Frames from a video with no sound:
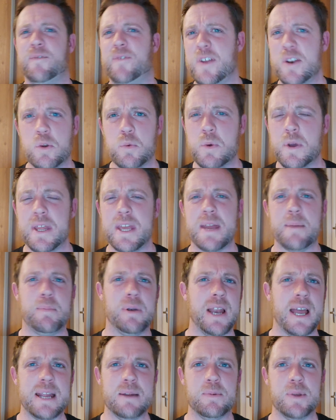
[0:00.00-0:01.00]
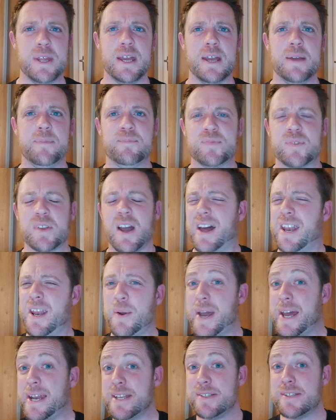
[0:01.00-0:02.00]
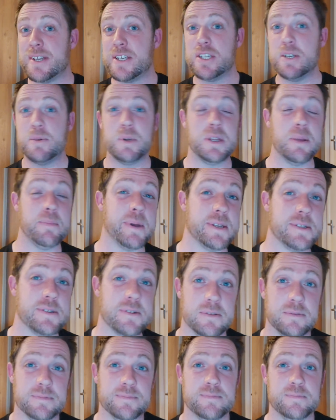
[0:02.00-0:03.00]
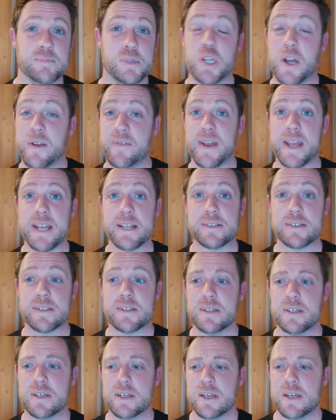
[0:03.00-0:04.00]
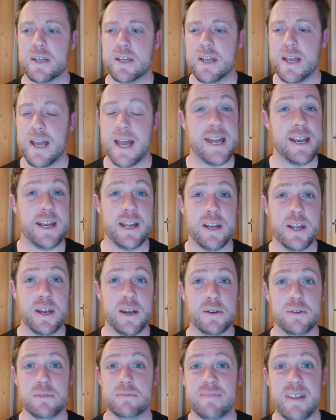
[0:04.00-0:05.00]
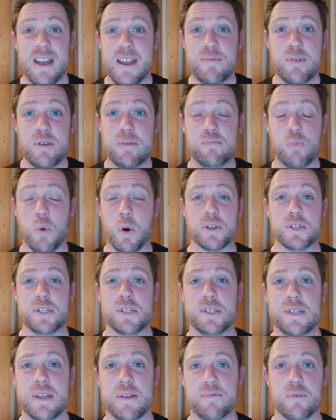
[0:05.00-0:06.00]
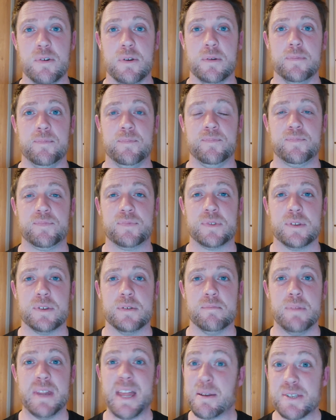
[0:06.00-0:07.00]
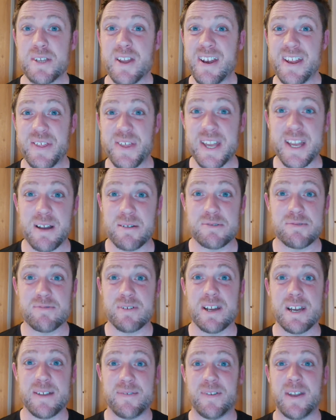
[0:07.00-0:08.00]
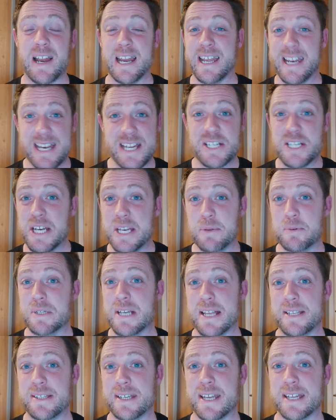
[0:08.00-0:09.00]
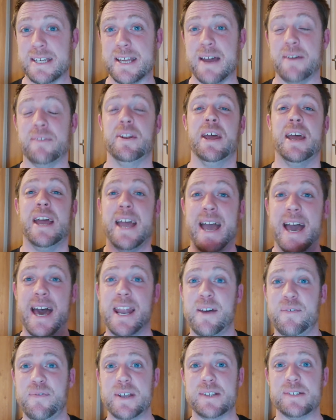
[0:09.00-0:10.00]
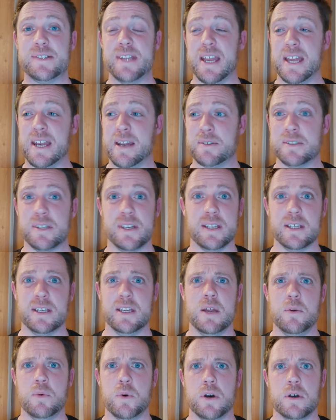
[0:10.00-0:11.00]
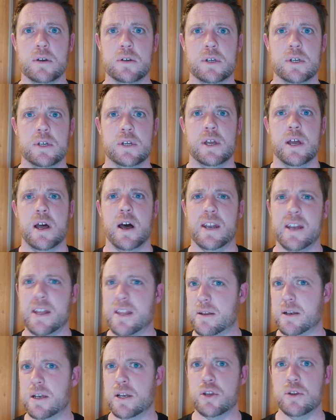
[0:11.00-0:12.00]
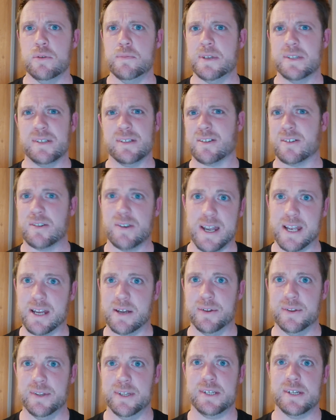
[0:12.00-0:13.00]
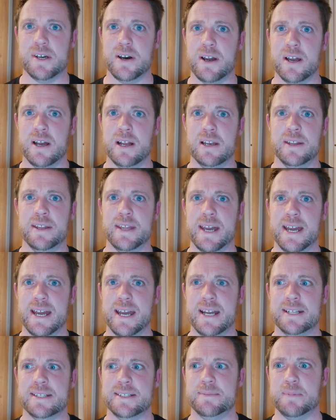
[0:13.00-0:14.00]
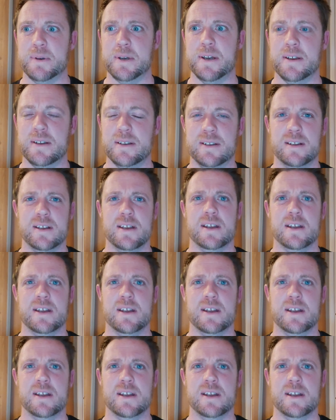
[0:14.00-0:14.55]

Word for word: fiddled with it played with it i know i had its issue with the bezel which i fixed and i know every watch is different but that was the only thing i was really feeling initially that was letting it down and i fixed it and i was like you know what i know the loom isn't great on the dial and the hands but